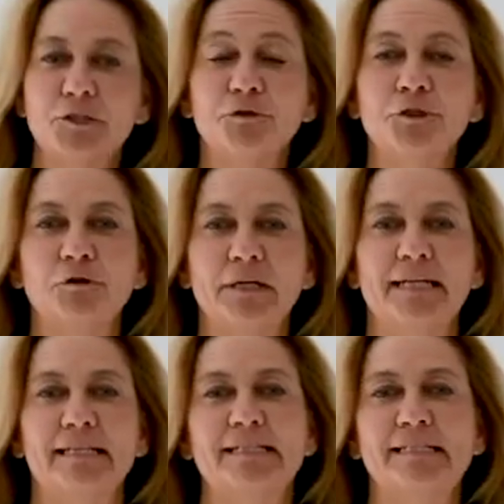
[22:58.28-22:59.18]
for joining
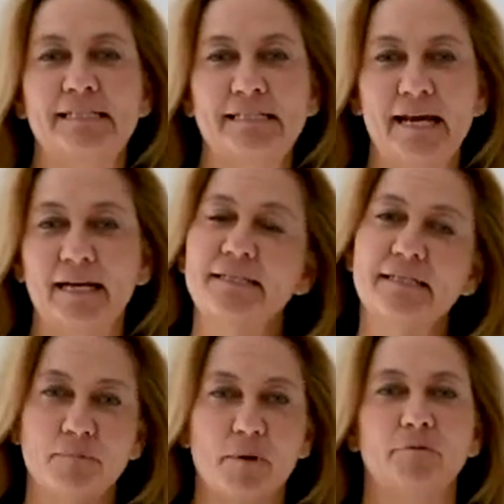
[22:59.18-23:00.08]
us today on
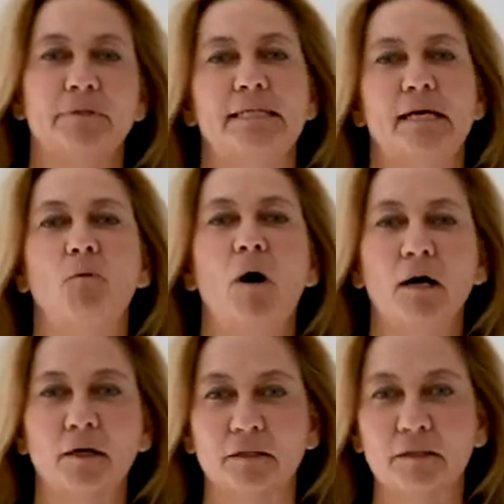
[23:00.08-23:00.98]
Step Up with DL
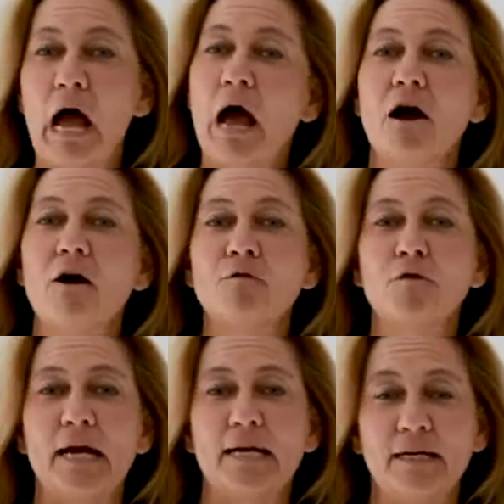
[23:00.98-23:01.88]
Walker. For
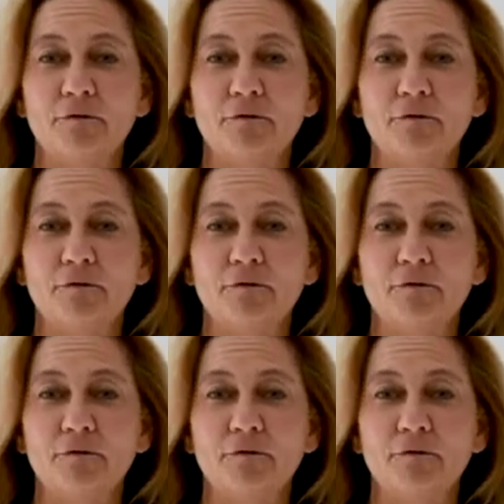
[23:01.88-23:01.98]
any